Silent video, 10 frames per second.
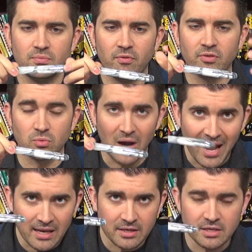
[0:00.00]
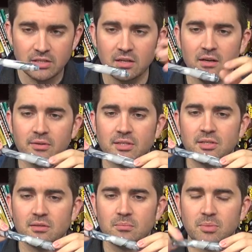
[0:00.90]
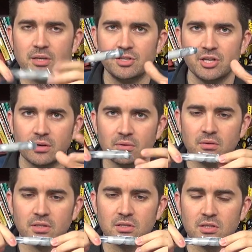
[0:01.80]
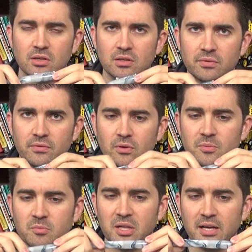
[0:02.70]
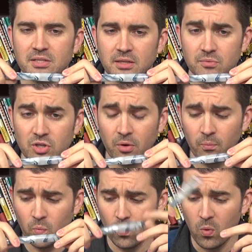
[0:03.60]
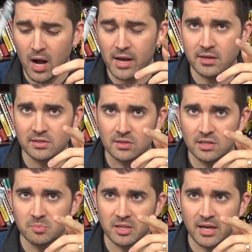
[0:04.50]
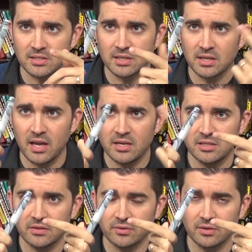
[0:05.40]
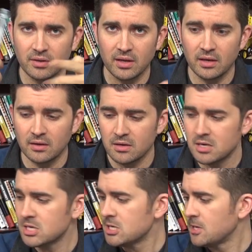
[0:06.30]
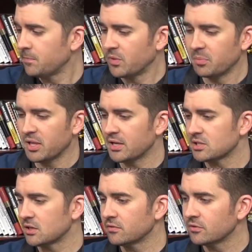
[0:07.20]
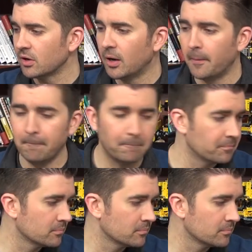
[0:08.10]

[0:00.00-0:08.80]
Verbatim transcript: varieties of it, but in general, it's, it's all different forms of plastic. So why is this plastic any different than the plastic from,